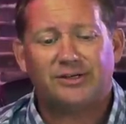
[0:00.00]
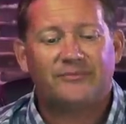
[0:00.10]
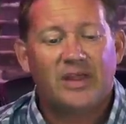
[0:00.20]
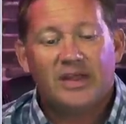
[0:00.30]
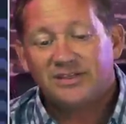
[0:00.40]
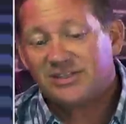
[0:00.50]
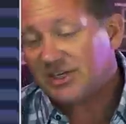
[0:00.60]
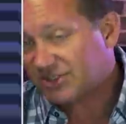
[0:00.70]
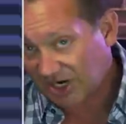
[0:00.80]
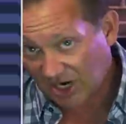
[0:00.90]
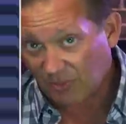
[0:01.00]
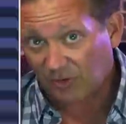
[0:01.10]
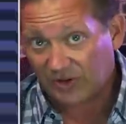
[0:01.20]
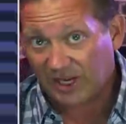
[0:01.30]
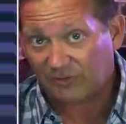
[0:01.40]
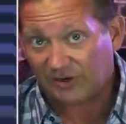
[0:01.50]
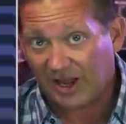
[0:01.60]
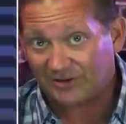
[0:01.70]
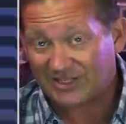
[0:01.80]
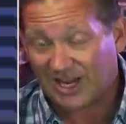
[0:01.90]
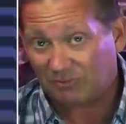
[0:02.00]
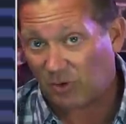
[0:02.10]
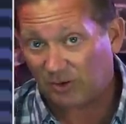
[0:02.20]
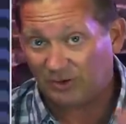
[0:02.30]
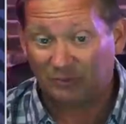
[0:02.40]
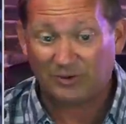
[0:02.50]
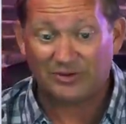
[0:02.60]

and it's a terrible thing for downtown Portland."